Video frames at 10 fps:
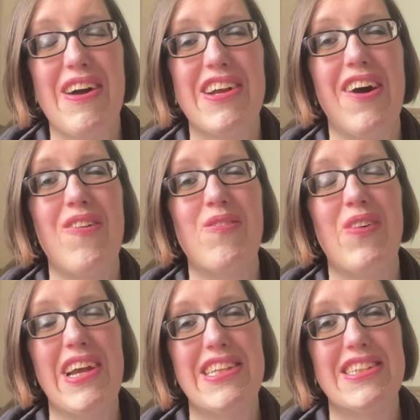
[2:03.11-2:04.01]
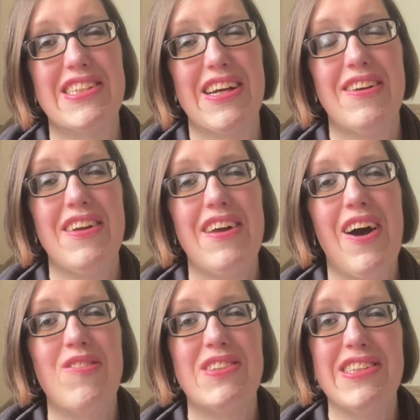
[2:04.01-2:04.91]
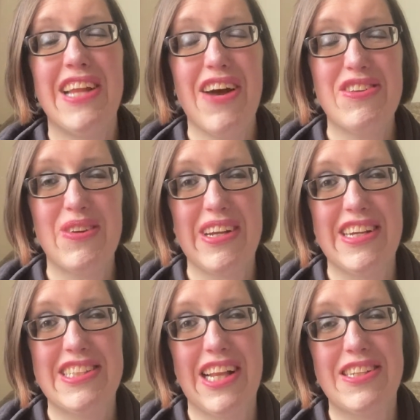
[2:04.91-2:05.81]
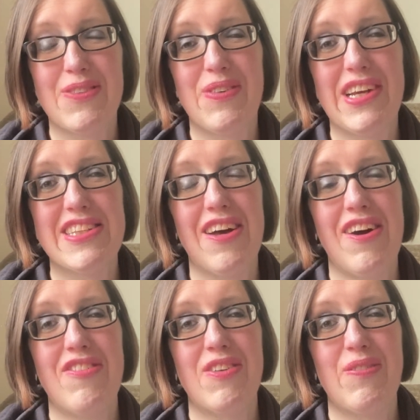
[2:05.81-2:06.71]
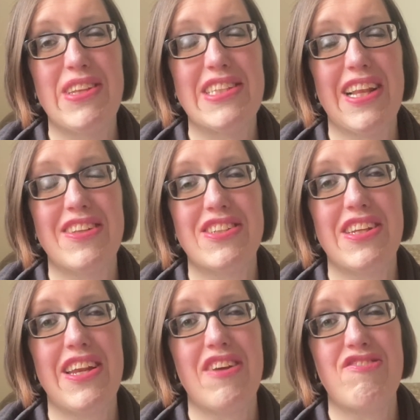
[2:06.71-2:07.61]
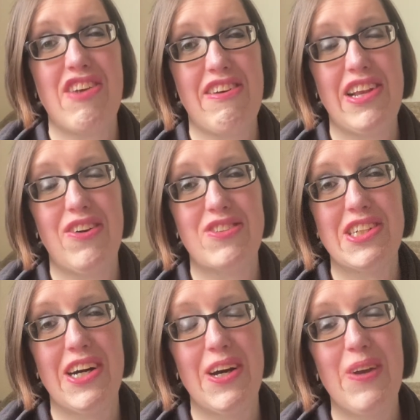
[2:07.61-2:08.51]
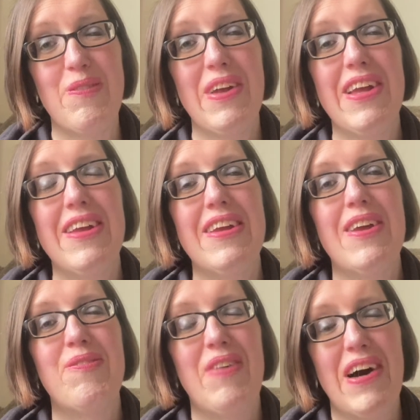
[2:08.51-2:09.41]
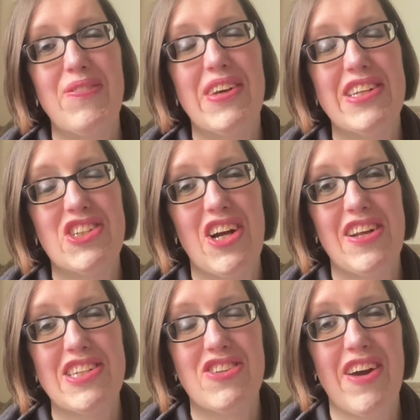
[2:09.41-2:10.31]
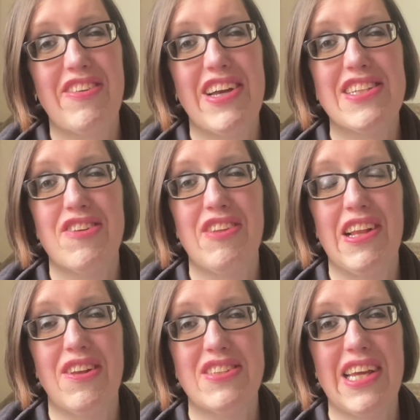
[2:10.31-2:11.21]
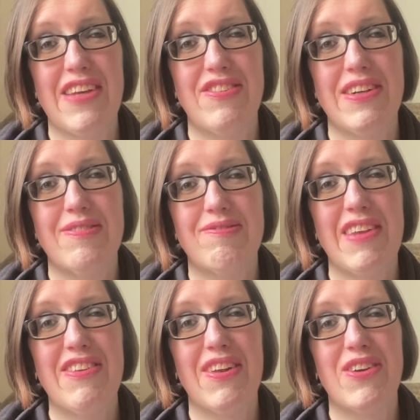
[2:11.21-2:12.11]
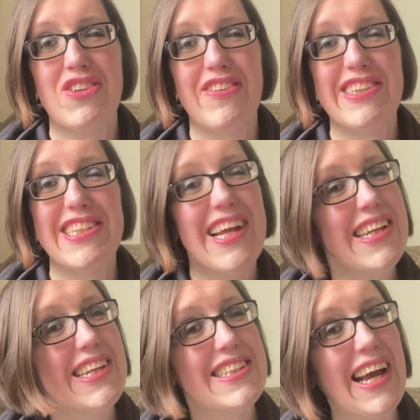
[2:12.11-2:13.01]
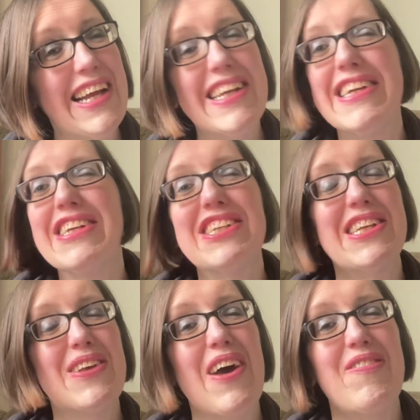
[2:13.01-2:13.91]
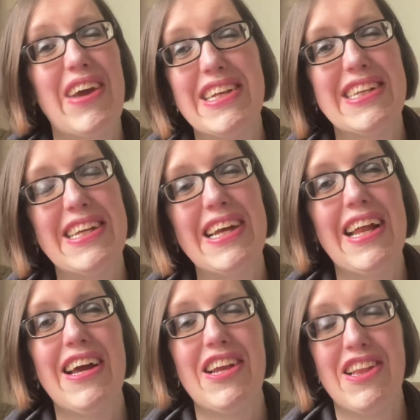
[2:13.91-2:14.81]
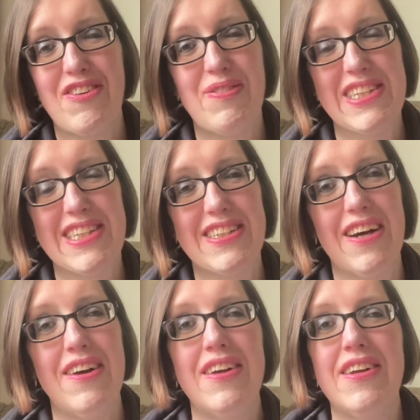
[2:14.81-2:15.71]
I can't wait to go. I'm nervous about going to London because I've not been to London in a very long time. But because Charlie's driving us, I feel a lot safer. Even though I'm driving slightly insane, she's amazing and I love my sister.